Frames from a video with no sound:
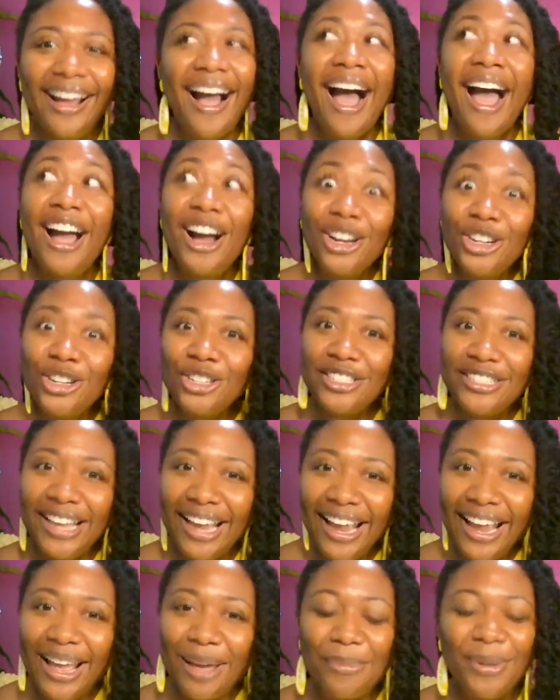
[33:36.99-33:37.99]
I
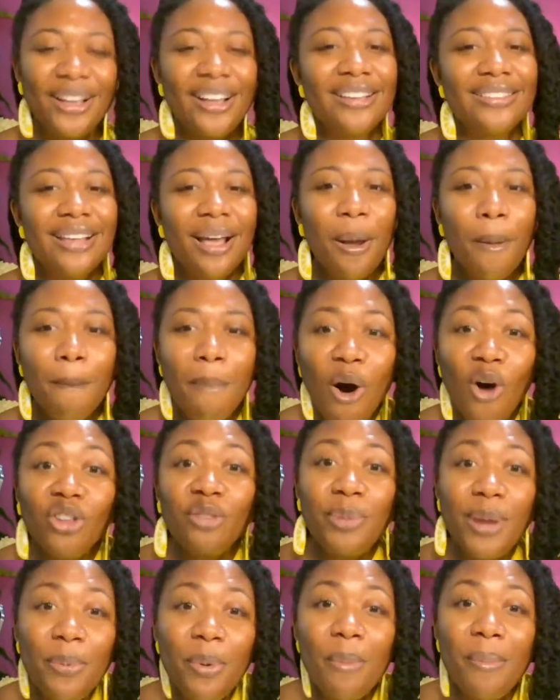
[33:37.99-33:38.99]
understand, because
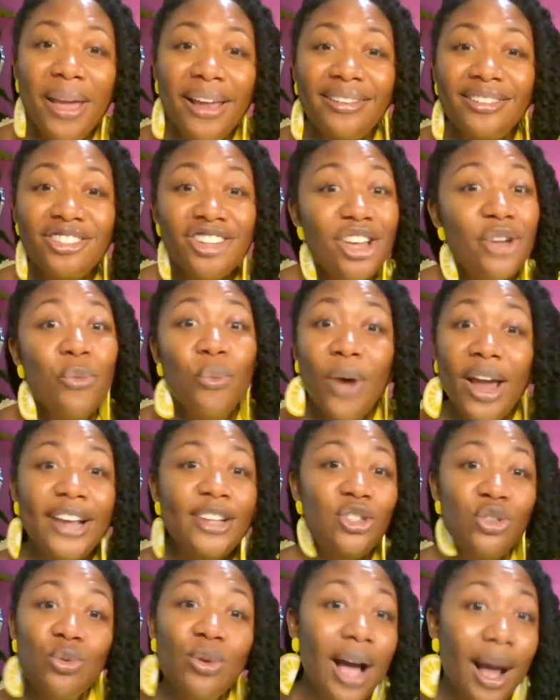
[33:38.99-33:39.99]
most people make shit way
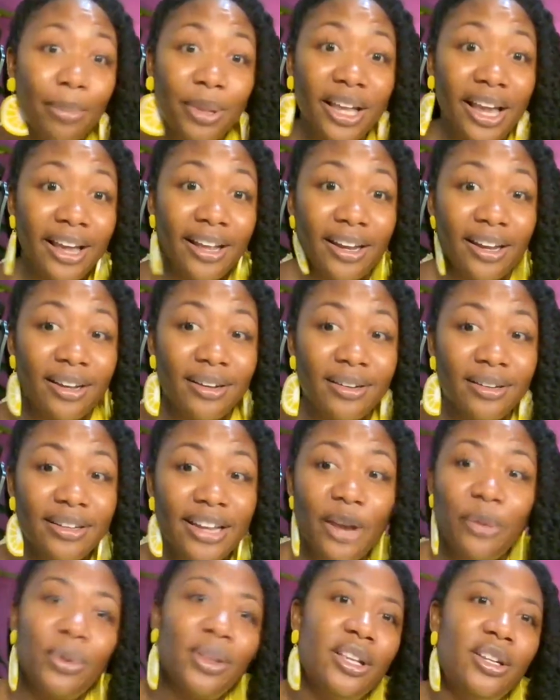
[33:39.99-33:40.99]
too complicated.
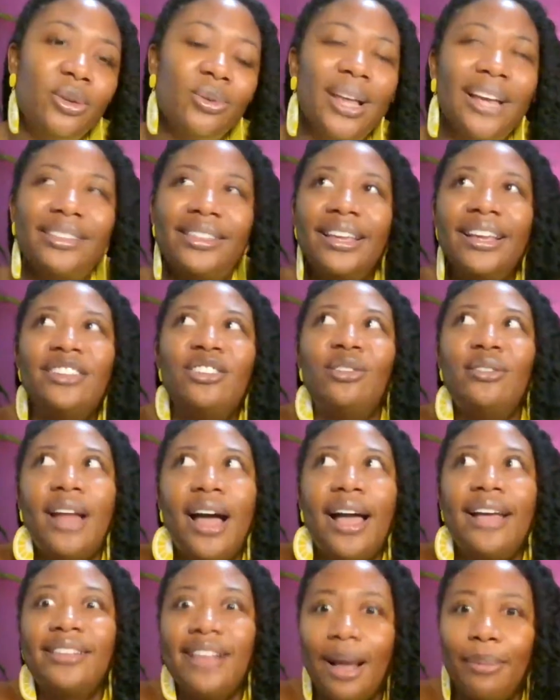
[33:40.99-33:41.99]
They really do. Like things are
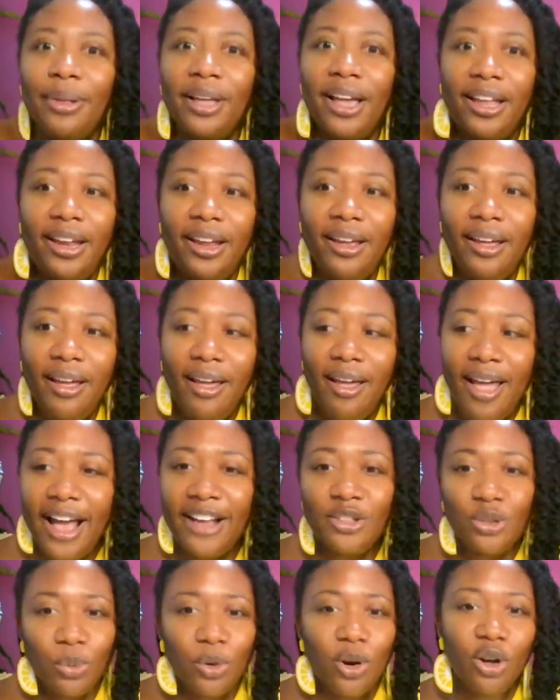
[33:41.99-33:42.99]
not as complicated
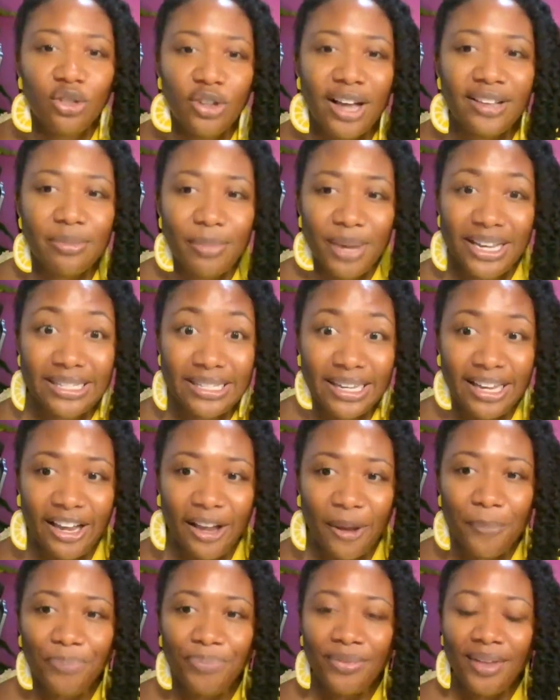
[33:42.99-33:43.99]
as the world tries to make it
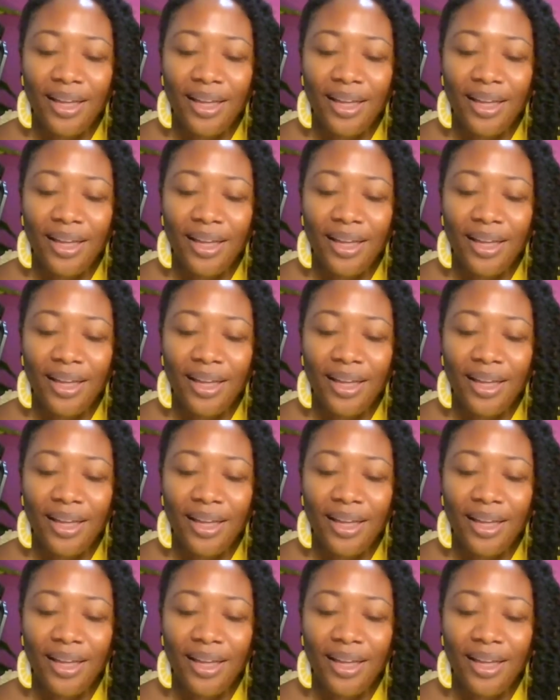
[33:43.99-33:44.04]
seem.